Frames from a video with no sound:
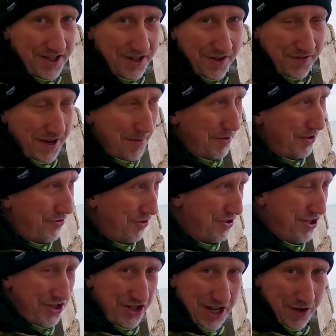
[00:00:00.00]
and you've come
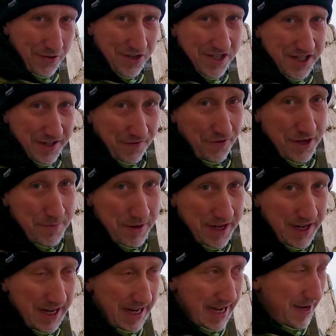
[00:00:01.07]
across this channel because there's a
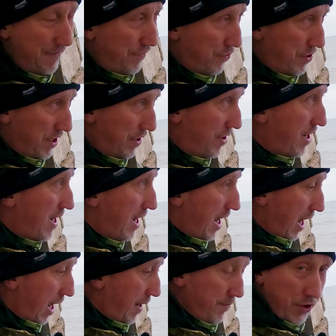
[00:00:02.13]
freebie in it for you,
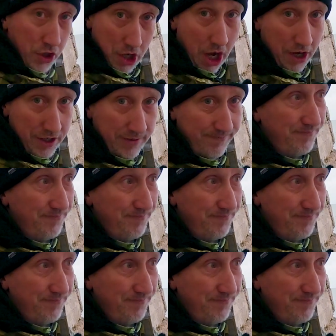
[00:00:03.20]
good luck